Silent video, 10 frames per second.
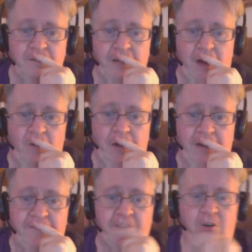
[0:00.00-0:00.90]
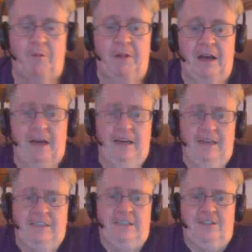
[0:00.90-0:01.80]
Without waiting for your reply, he
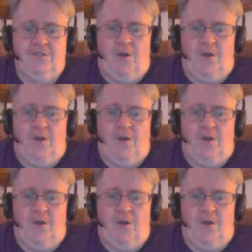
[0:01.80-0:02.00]
continues.